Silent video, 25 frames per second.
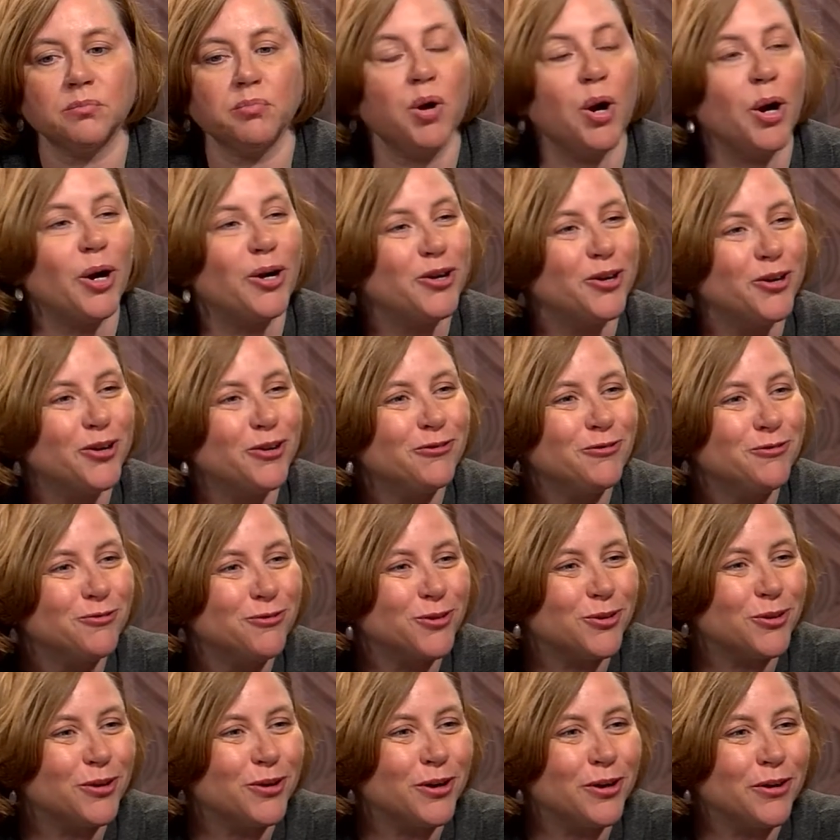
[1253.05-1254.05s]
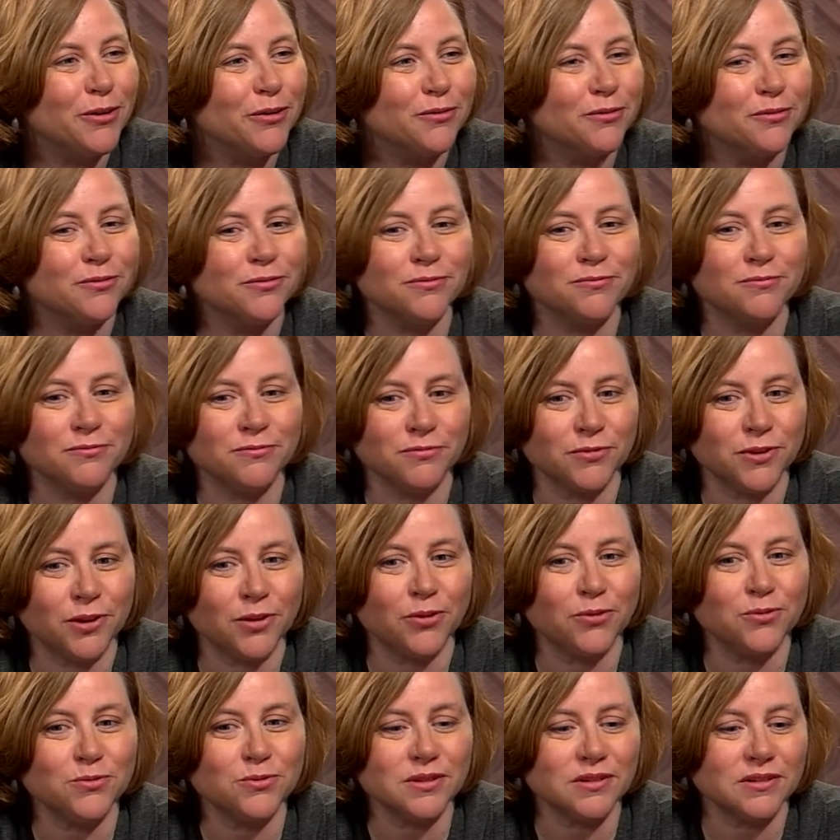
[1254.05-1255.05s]
partner for
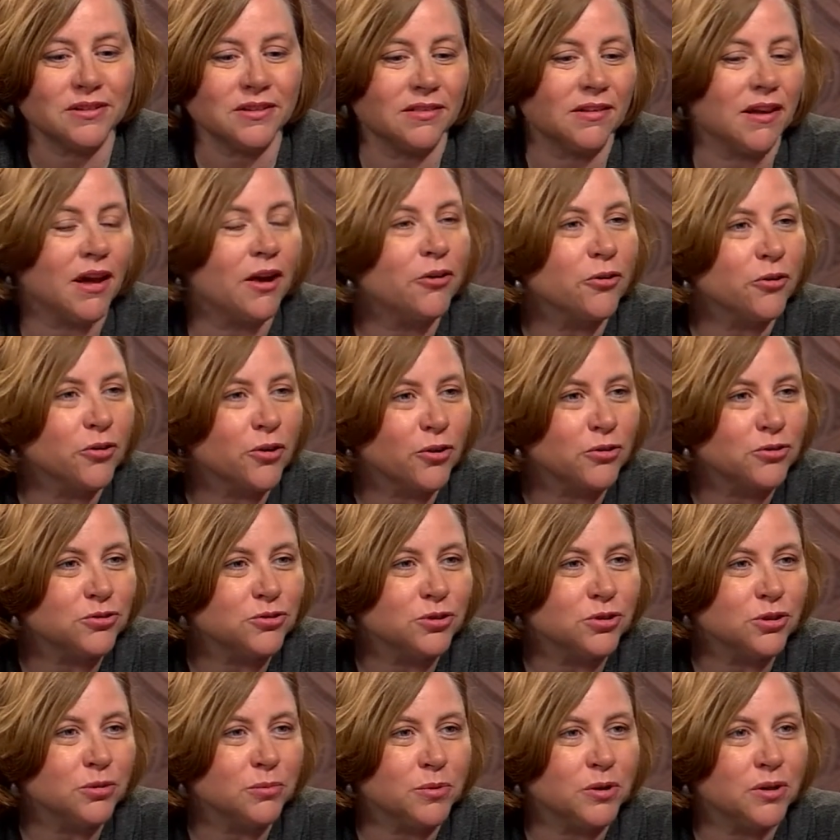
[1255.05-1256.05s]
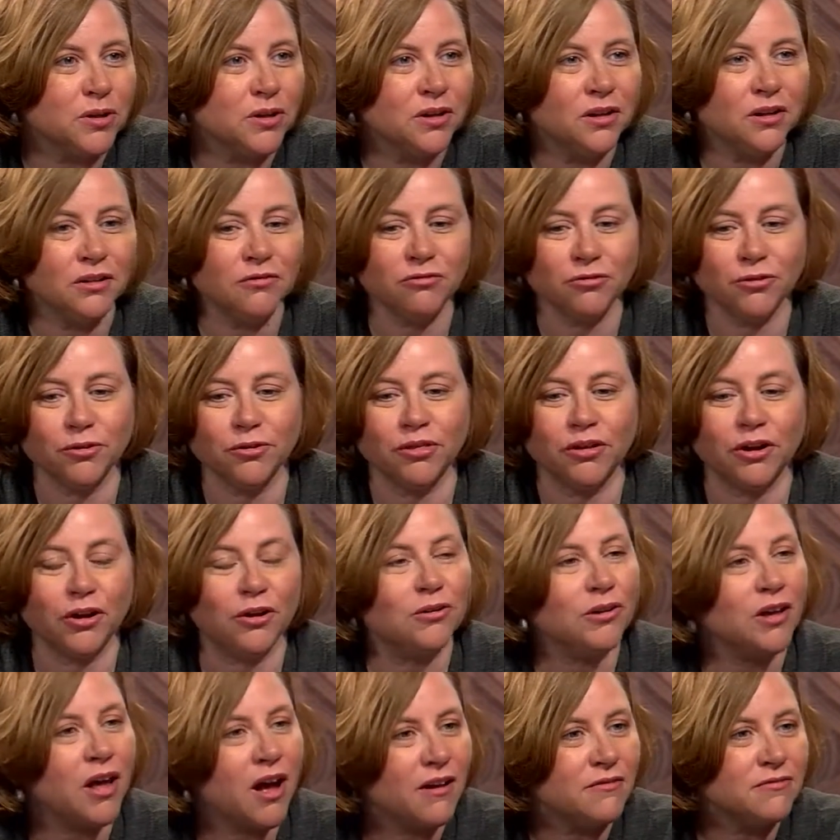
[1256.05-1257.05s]
those in the agriculture community for their
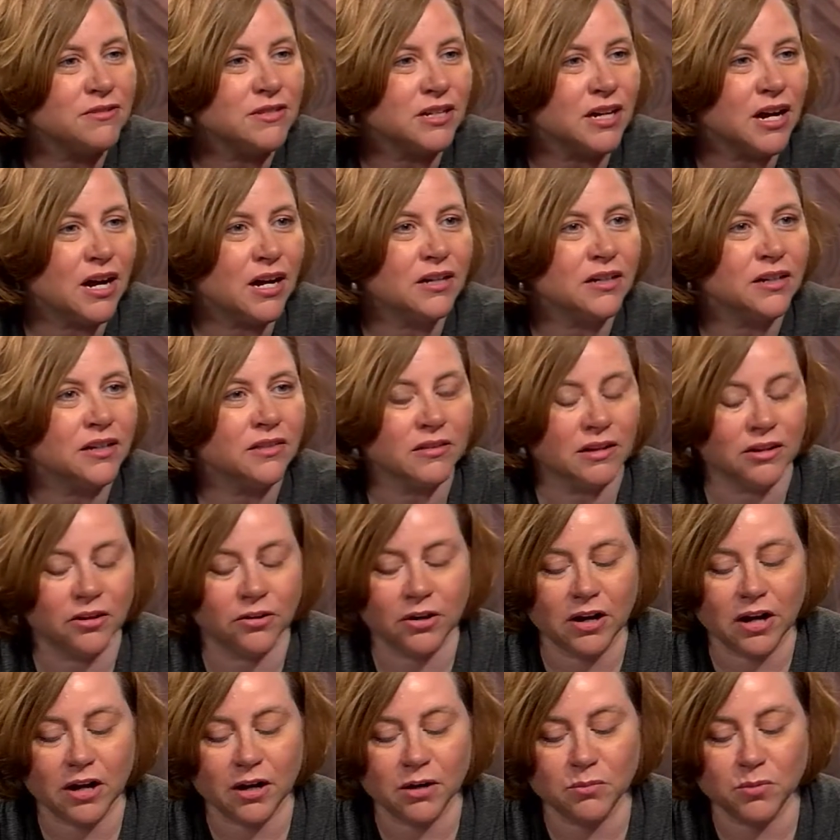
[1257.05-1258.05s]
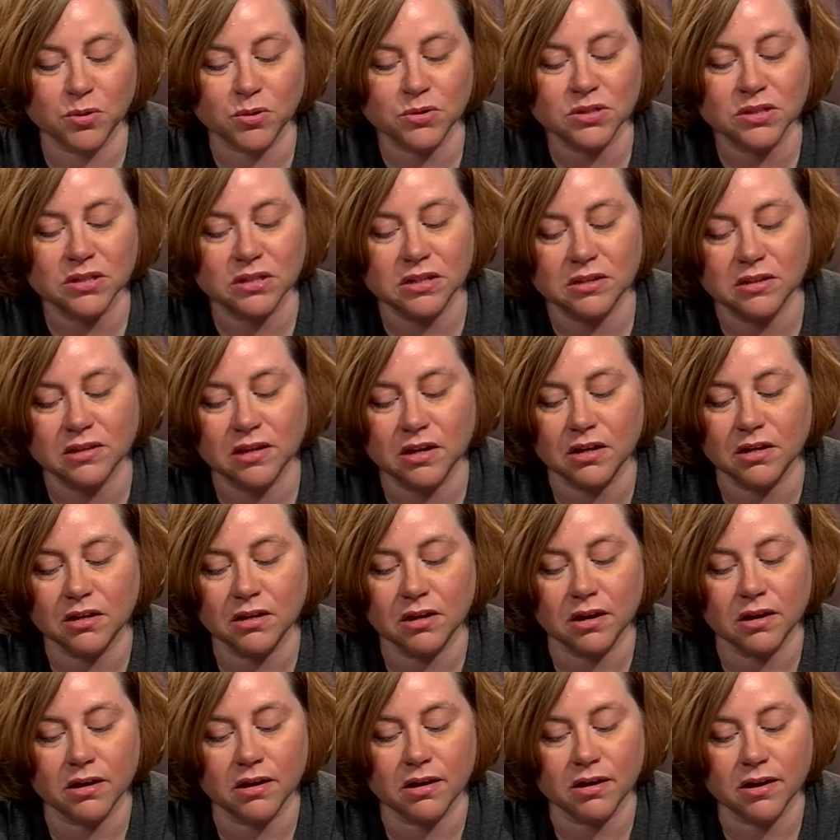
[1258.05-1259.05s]
livestock and their animals that they
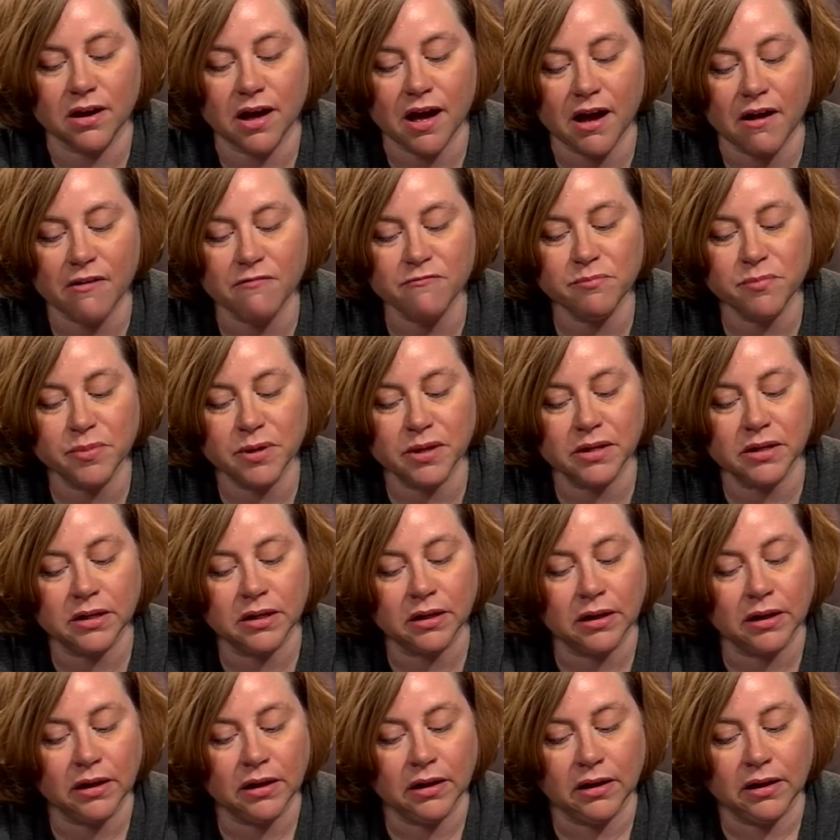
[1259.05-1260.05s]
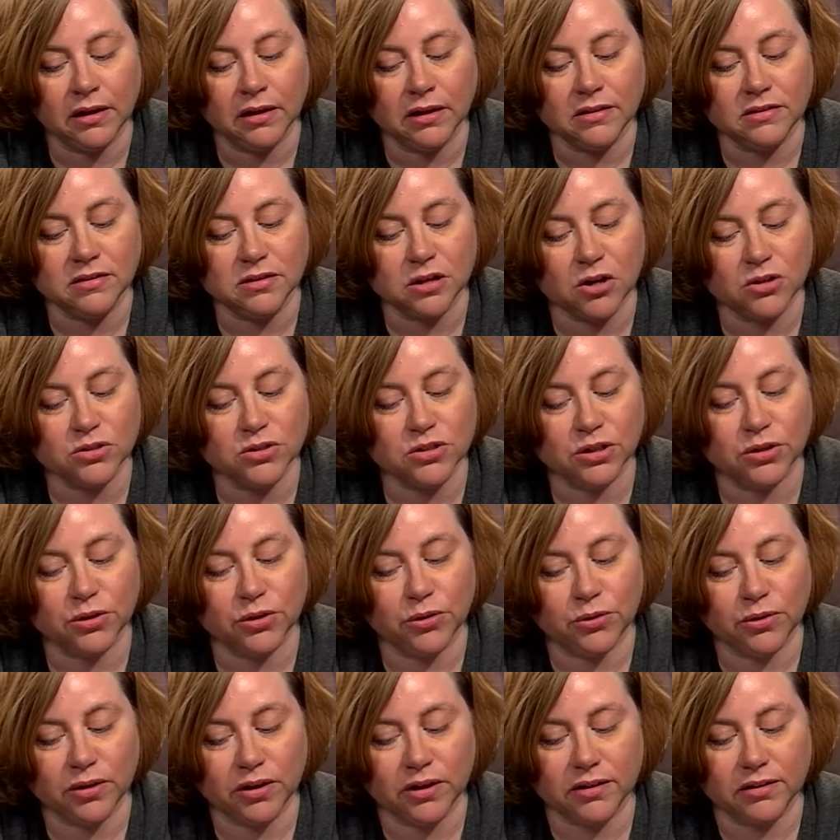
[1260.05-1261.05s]
have, but it's
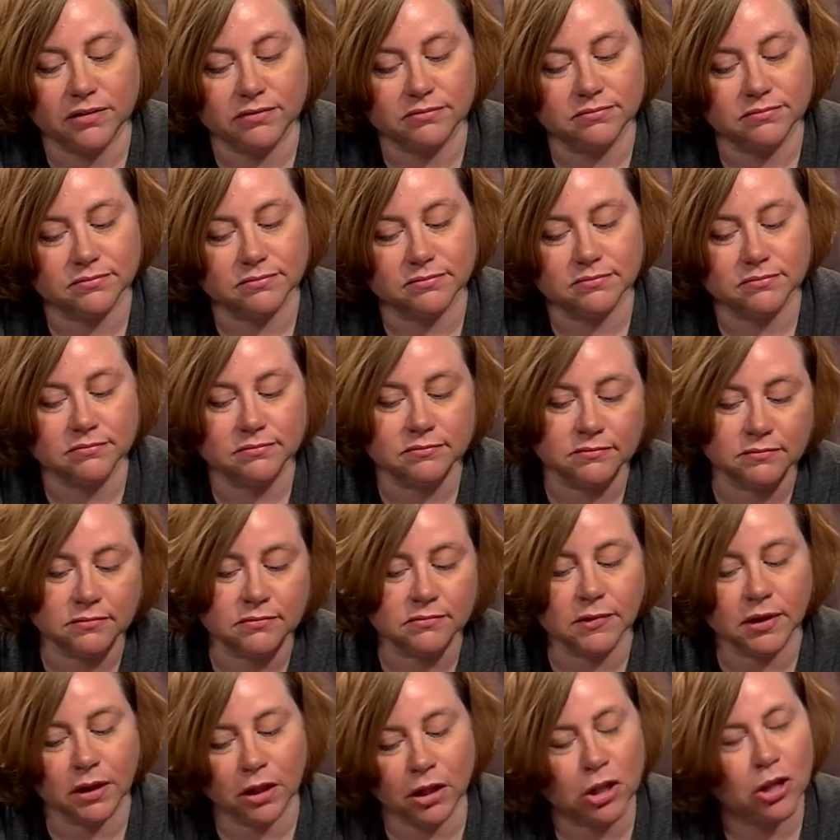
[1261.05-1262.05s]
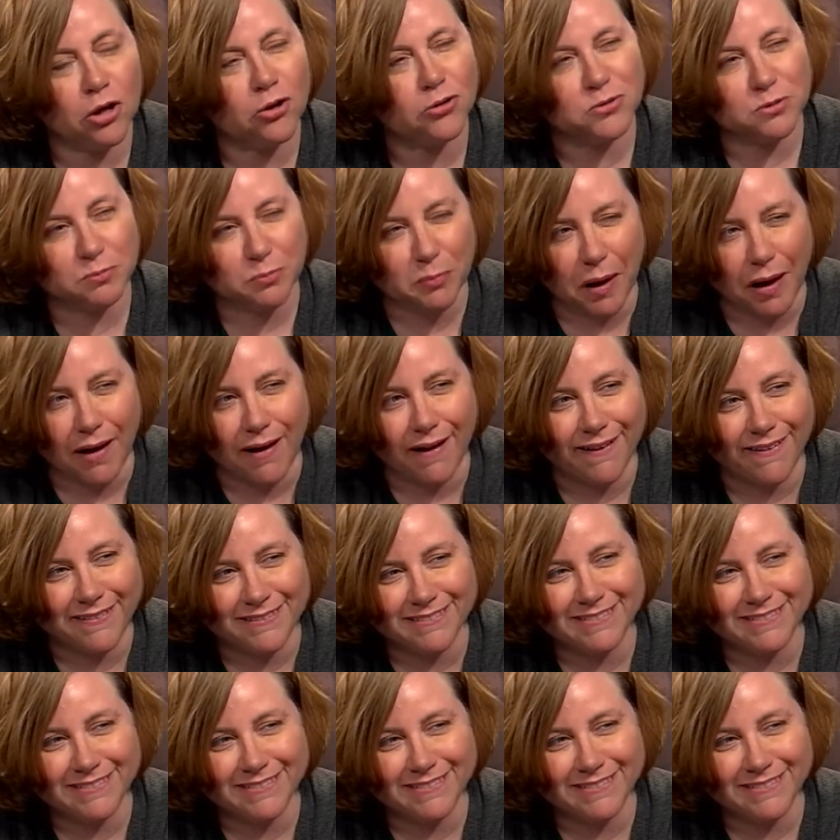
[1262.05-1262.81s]
also close by